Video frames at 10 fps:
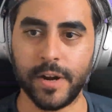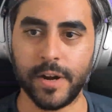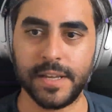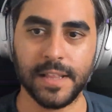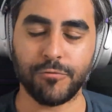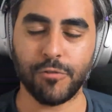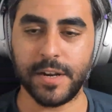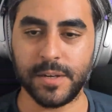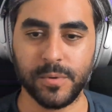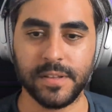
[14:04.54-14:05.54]
already like
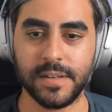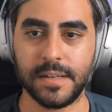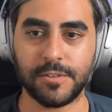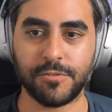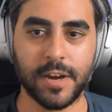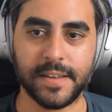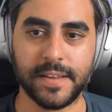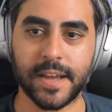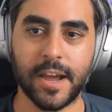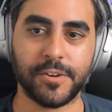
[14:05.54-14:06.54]
running with it and, creating
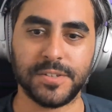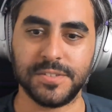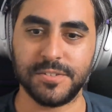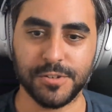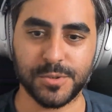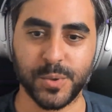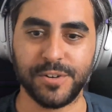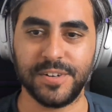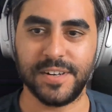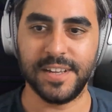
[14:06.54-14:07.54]
their characters and on
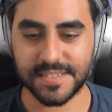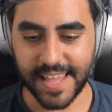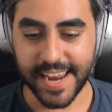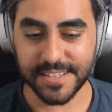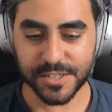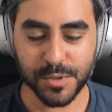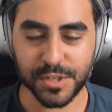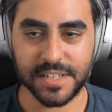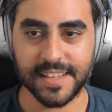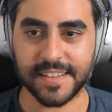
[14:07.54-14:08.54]
Twitter, and that is
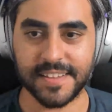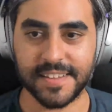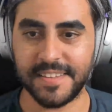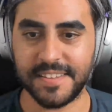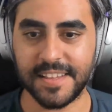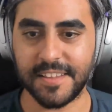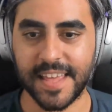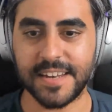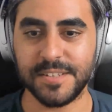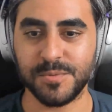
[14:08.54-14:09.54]
community. Like that,
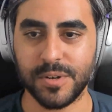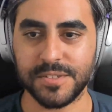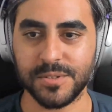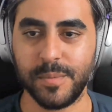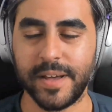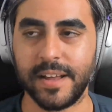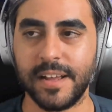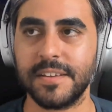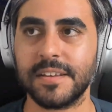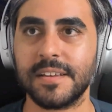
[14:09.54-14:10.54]
that, that is what it's all about,
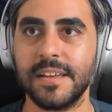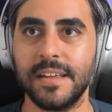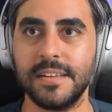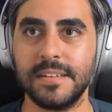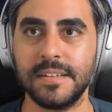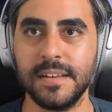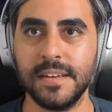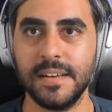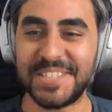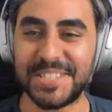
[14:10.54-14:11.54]
I think. And
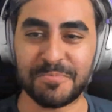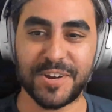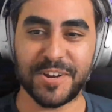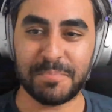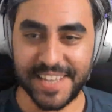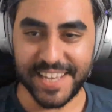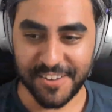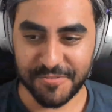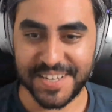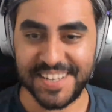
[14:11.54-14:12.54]
this is pre
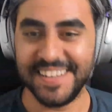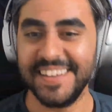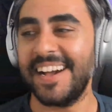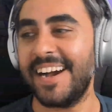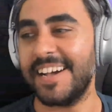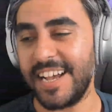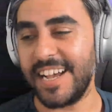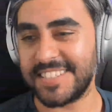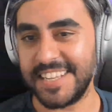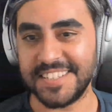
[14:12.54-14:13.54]
PFP. Uh, it's a
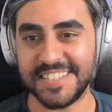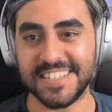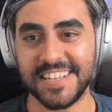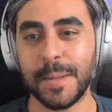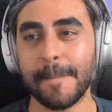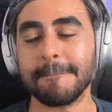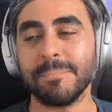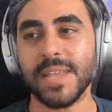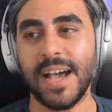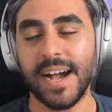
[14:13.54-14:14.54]
hard sentence to say.
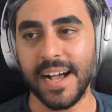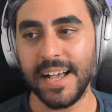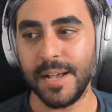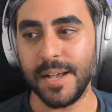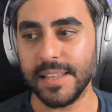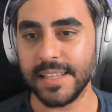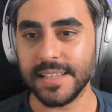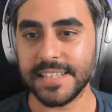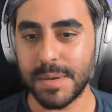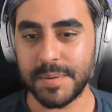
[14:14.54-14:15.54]
Uh,
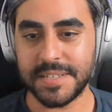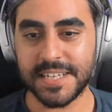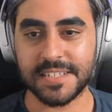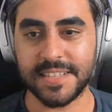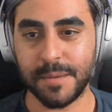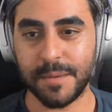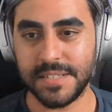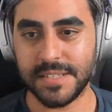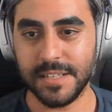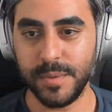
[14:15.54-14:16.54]
let, us maybe dig into that
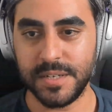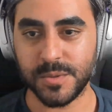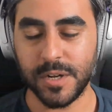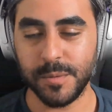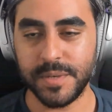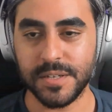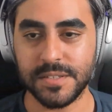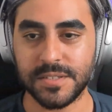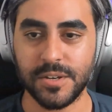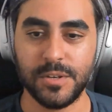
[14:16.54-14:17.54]
piece a little bit as well,
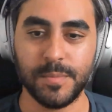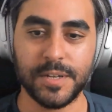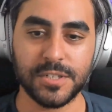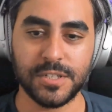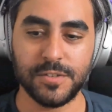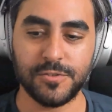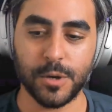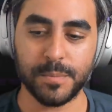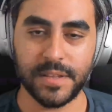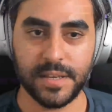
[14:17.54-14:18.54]
because so you mentioned you
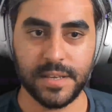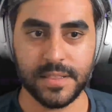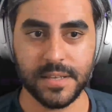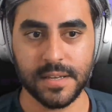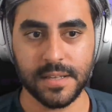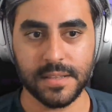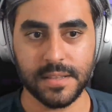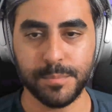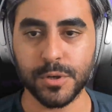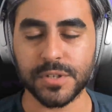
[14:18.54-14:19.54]
dropped the the
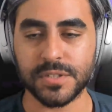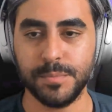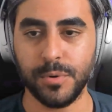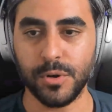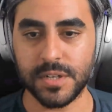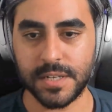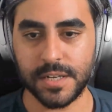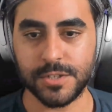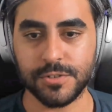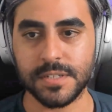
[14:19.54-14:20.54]
the books, the bored and
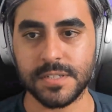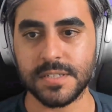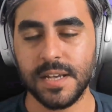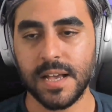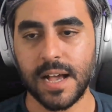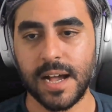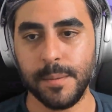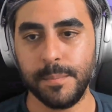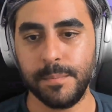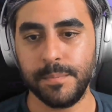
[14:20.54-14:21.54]
dangerous.
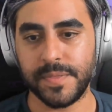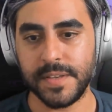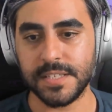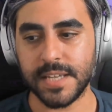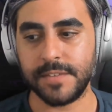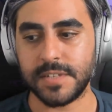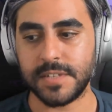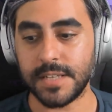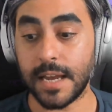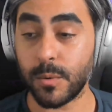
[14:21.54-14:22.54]
Um, these are
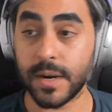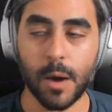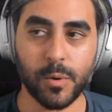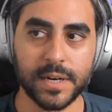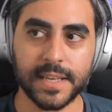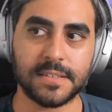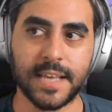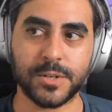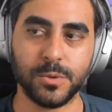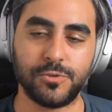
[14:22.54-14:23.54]
NFTs. And I want, I want to get into
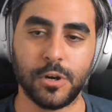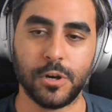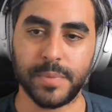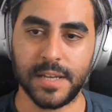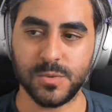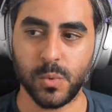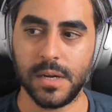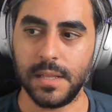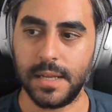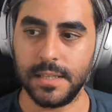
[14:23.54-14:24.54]
the actual drop as
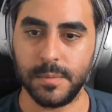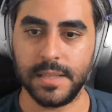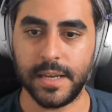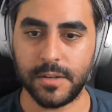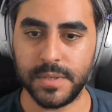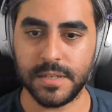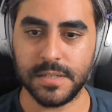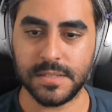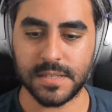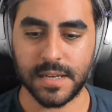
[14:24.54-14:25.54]
well a little bit later
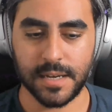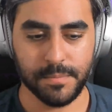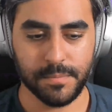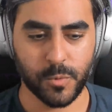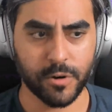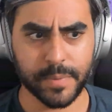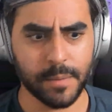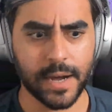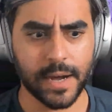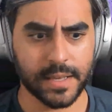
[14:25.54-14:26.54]
because um, we're in a
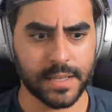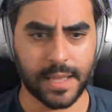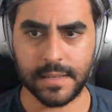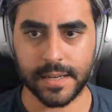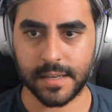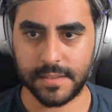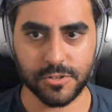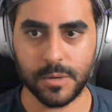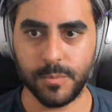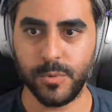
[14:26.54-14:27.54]
bear market and like the
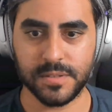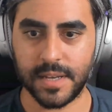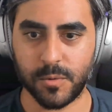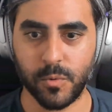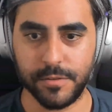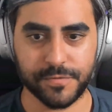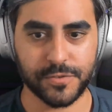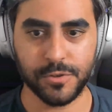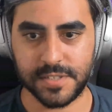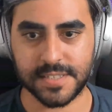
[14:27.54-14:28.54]
drop was like mm-hmm. one of the
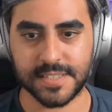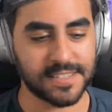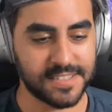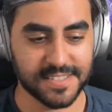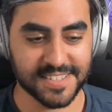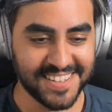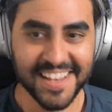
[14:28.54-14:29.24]
few successes